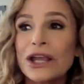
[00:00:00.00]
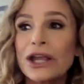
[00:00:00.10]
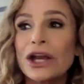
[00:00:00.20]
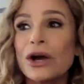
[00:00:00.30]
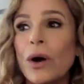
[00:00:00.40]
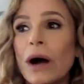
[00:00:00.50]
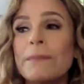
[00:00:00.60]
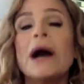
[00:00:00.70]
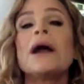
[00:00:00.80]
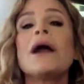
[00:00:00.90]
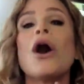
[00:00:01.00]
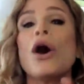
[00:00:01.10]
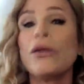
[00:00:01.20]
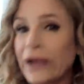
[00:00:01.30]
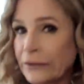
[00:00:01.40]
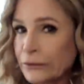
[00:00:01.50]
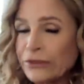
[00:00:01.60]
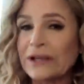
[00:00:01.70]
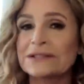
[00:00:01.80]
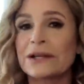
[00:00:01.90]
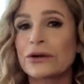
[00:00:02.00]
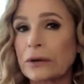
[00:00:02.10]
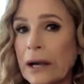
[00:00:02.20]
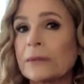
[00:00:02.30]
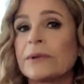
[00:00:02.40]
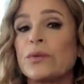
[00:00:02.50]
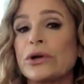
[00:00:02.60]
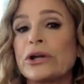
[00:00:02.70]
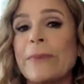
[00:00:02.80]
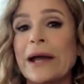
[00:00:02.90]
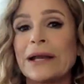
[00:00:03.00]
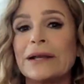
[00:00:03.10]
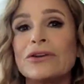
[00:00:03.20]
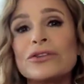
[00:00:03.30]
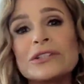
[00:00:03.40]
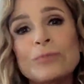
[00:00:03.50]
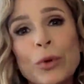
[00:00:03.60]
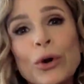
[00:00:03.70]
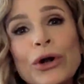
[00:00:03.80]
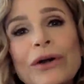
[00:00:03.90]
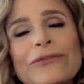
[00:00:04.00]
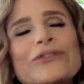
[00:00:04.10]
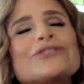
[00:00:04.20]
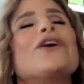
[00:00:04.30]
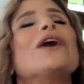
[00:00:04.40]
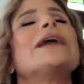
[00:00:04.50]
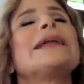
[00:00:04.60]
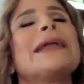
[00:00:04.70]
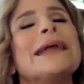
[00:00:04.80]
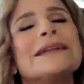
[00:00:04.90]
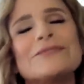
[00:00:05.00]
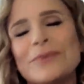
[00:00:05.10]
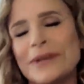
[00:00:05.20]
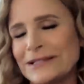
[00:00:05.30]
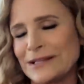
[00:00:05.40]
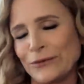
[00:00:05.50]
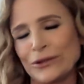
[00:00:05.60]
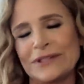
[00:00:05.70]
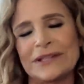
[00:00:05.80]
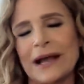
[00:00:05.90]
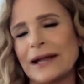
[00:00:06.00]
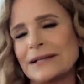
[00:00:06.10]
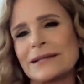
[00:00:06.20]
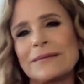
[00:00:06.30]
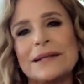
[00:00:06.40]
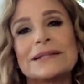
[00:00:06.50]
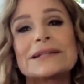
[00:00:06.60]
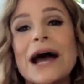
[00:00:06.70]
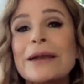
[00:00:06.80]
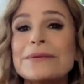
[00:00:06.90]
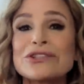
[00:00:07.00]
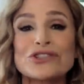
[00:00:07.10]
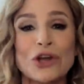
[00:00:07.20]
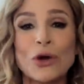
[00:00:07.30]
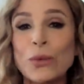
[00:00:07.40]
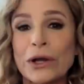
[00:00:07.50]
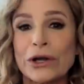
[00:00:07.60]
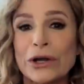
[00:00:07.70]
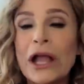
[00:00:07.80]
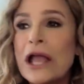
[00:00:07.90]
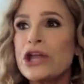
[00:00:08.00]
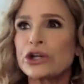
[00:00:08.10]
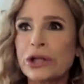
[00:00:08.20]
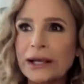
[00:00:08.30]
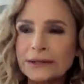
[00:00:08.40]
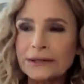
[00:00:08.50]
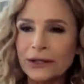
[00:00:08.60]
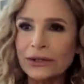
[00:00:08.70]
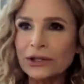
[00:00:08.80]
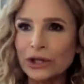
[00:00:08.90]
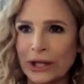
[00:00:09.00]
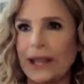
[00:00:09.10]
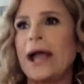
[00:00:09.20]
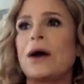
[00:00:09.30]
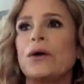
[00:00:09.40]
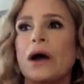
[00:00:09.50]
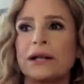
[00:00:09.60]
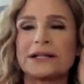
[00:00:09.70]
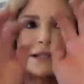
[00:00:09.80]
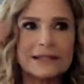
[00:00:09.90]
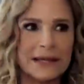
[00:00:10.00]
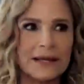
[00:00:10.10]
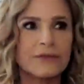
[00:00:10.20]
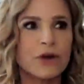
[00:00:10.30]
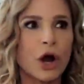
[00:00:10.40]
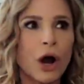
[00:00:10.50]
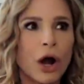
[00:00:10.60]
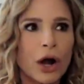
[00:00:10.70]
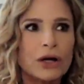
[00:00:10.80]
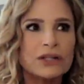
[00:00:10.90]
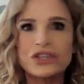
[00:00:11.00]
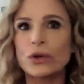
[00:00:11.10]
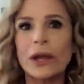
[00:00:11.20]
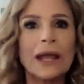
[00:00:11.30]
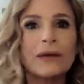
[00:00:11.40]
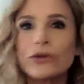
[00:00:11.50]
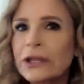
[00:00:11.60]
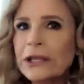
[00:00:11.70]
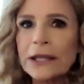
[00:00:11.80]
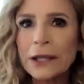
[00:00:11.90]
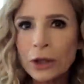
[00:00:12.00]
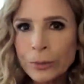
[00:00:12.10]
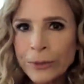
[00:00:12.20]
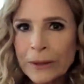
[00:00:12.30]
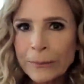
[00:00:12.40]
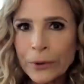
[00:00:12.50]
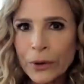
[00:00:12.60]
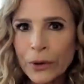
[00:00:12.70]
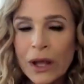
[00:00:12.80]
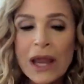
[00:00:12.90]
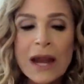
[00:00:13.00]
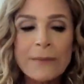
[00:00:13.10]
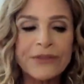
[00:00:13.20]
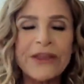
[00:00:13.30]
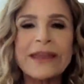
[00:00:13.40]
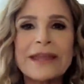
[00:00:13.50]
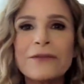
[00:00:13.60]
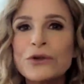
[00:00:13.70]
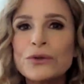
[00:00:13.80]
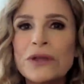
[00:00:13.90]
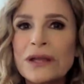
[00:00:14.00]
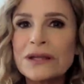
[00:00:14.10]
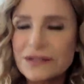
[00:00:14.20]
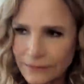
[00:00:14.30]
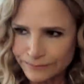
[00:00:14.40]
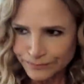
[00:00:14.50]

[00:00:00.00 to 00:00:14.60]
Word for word: you know, among all the other things that are incredibly weird about it, you know, these poor, first of all, it can't have been easy for these guys. I mean, it's got to be so weird. You're like literally looking out on a sea of cars. You can't really hear people, right. but give you these